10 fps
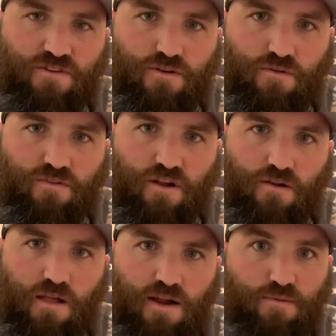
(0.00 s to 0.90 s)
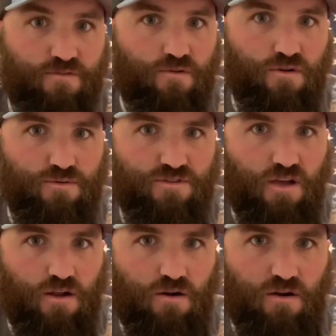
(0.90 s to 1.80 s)
in North Carolina before, it was
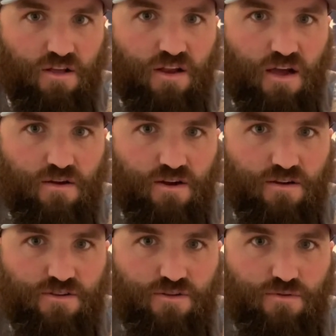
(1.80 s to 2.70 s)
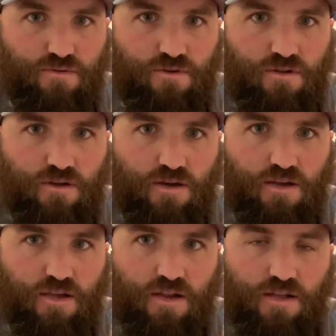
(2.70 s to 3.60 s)
kind of hard to get out here to
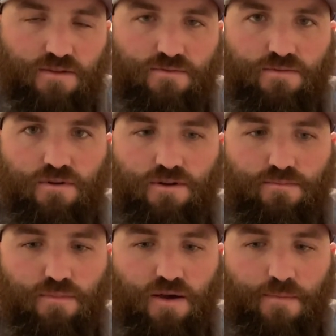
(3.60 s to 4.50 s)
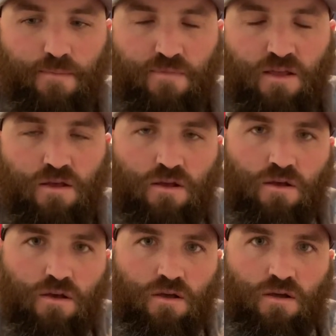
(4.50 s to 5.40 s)
get it. But
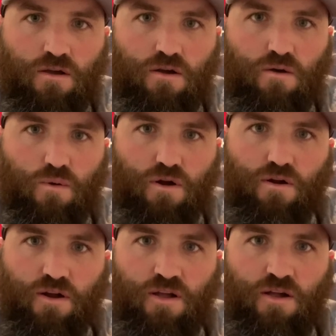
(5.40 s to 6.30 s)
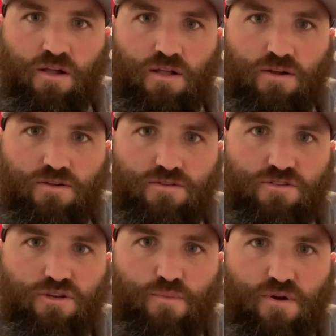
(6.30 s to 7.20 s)
we're
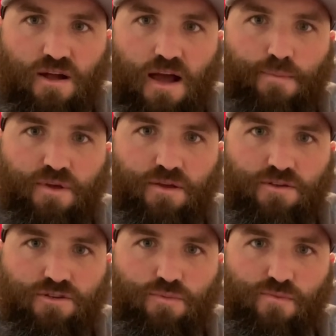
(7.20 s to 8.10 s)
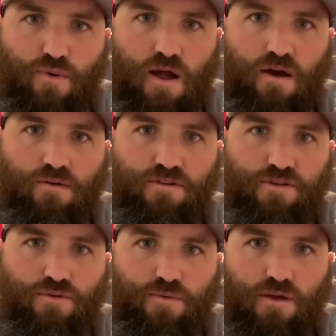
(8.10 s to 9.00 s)
super happy, super proud
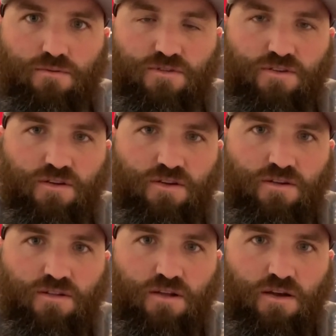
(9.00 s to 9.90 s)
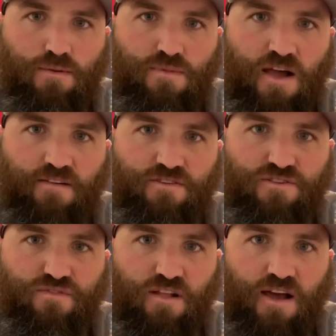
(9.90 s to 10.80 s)
to be able to have this
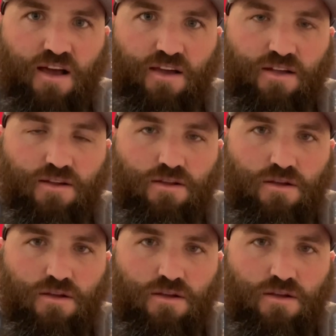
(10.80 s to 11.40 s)
flag and